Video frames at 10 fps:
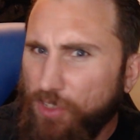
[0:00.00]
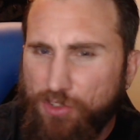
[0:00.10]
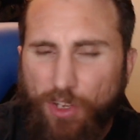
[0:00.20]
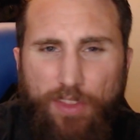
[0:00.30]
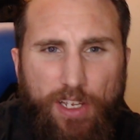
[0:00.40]

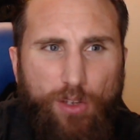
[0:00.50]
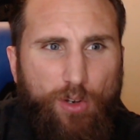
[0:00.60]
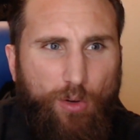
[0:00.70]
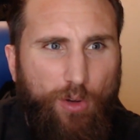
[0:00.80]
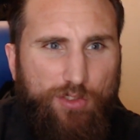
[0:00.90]
something you
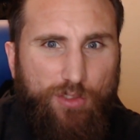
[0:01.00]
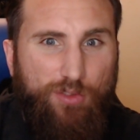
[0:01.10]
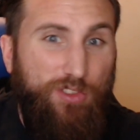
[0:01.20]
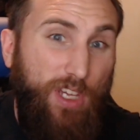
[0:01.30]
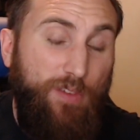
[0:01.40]
could
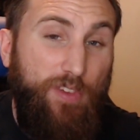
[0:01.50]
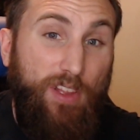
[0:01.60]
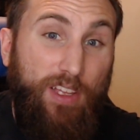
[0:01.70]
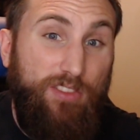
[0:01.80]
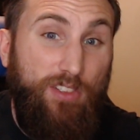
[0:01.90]
also see if
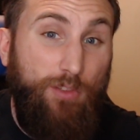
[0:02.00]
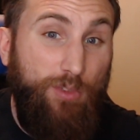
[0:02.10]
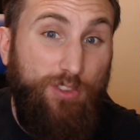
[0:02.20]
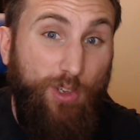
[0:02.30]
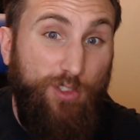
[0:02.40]
you listen to
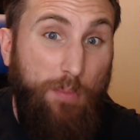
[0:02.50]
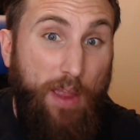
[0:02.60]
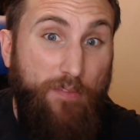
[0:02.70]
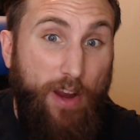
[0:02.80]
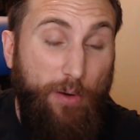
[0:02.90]
Results
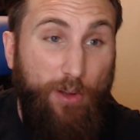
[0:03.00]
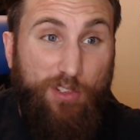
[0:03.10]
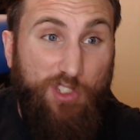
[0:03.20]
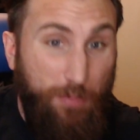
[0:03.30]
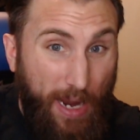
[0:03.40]
May Vary
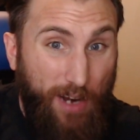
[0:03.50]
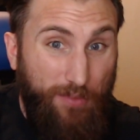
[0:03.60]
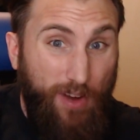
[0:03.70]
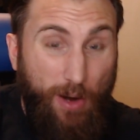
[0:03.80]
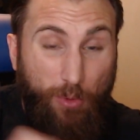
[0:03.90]
on
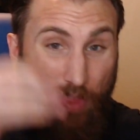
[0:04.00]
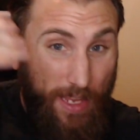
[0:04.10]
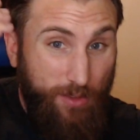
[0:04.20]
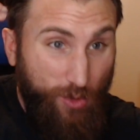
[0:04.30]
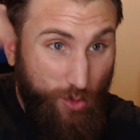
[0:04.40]
Spotify, where
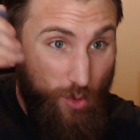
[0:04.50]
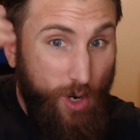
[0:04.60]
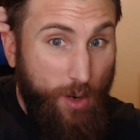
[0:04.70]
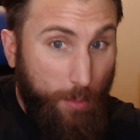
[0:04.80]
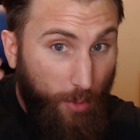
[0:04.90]
they do
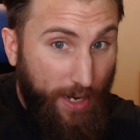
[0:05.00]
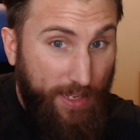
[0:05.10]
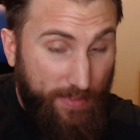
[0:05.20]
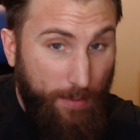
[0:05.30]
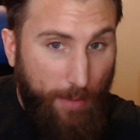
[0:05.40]

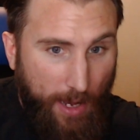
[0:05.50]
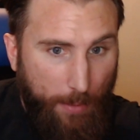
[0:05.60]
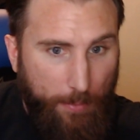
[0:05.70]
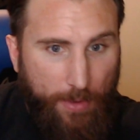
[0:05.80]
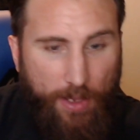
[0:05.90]
break them
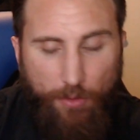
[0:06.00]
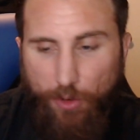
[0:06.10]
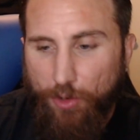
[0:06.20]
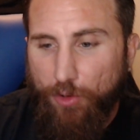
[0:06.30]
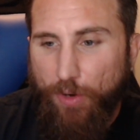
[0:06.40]
up,
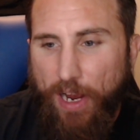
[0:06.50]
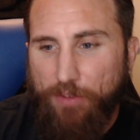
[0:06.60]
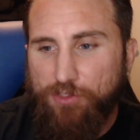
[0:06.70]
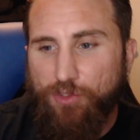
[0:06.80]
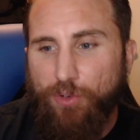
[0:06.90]
where you do
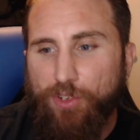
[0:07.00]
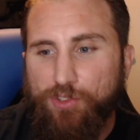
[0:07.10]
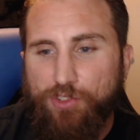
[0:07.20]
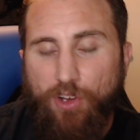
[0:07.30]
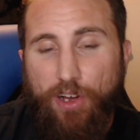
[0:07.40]
have certain
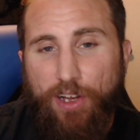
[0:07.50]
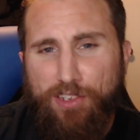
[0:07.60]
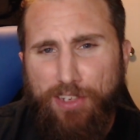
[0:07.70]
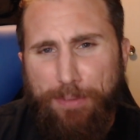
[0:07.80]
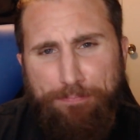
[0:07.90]

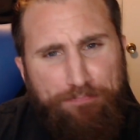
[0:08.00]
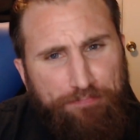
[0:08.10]
songs. And,